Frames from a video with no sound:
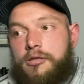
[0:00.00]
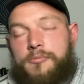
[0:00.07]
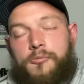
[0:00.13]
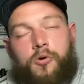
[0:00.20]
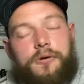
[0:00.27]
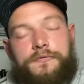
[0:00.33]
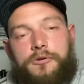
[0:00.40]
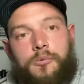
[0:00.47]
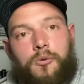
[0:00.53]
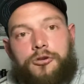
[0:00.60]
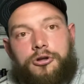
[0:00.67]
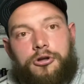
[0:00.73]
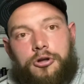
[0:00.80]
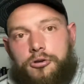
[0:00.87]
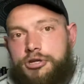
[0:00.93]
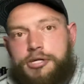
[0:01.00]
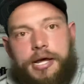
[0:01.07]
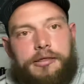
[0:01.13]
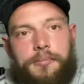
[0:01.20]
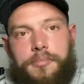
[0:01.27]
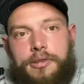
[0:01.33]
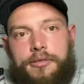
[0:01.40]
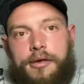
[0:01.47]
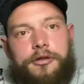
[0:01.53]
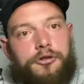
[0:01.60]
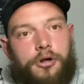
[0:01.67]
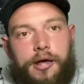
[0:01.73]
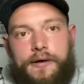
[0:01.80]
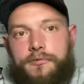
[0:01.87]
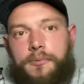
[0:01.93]
more if you want, just kind of maintain. You
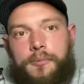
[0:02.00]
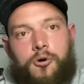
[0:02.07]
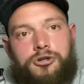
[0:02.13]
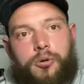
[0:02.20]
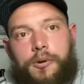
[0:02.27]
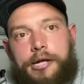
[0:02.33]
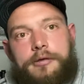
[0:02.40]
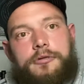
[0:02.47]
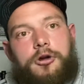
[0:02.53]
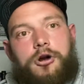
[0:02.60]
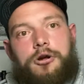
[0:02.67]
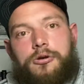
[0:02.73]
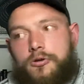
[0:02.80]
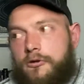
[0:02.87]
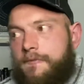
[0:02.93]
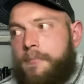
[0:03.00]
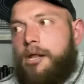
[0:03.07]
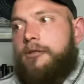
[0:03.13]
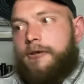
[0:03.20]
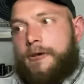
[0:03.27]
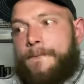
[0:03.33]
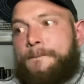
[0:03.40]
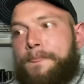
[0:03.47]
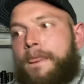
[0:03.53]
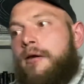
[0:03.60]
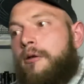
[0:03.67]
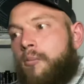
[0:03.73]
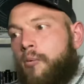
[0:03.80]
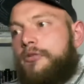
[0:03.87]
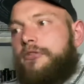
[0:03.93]
don't have to push quite as hard because you've built it.
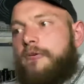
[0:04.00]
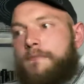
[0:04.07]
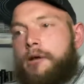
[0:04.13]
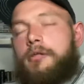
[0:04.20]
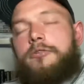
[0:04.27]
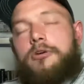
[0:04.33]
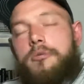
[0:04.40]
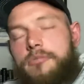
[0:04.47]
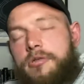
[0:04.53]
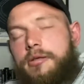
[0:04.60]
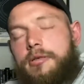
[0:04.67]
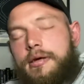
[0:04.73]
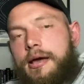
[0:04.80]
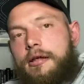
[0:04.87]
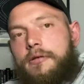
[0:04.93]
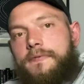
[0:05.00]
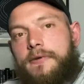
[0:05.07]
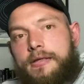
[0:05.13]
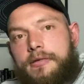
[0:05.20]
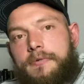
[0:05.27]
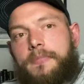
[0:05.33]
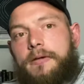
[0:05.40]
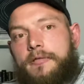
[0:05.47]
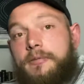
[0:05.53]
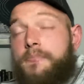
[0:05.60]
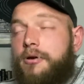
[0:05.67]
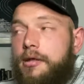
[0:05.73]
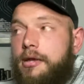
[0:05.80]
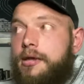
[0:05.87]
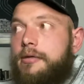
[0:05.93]
Once you've built something, it's
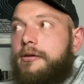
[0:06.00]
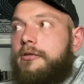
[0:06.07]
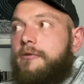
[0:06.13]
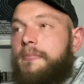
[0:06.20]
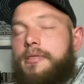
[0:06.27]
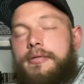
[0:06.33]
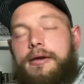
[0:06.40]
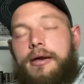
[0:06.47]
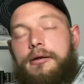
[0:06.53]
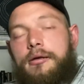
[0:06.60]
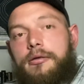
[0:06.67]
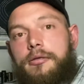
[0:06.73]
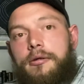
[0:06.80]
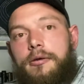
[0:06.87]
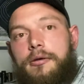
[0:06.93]
pretty easy to maintain it.